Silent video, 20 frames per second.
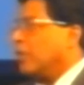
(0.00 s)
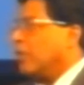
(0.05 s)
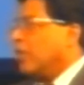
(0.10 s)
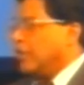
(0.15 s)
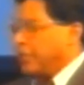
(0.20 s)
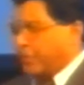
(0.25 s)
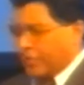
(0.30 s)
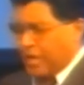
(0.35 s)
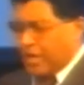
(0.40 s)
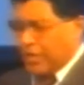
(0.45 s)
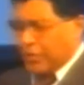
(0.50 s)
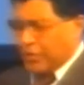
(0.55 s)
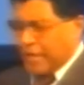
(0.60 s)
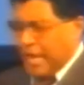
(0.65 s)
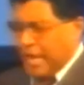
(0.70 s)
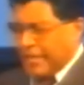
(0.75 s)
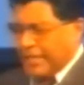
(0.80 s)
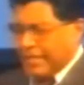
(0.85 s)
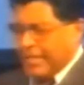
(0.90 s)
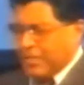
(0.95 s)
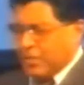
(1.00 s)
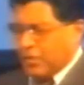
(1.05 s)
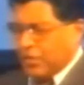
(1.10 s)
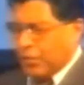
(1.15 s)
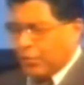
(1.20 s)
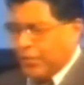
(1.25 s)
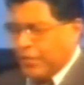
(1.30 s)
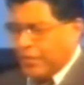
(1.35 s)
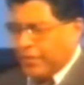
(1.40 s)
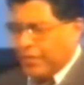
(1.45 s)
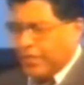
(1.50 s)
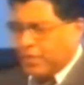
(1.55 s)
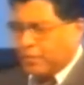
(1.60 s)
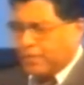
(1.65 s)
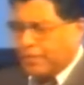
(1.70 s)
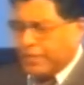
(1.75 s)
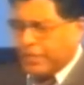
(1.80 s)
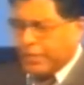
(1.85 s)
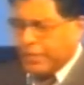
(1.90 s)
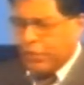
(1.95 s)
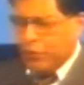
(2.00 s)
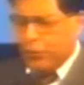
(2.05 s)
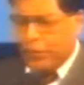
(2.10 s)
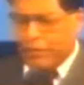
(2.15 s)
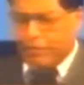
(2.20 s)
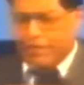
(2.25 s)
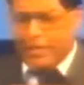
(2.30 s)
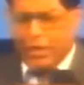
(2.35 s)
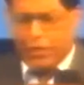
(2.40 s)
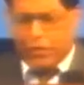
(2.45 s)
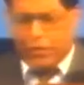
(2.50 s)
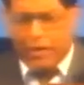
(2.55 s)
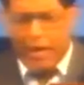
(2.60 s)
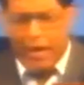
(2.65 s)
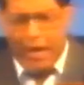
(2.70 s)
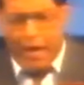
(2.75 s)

He says that in Corinthians. But turn with me to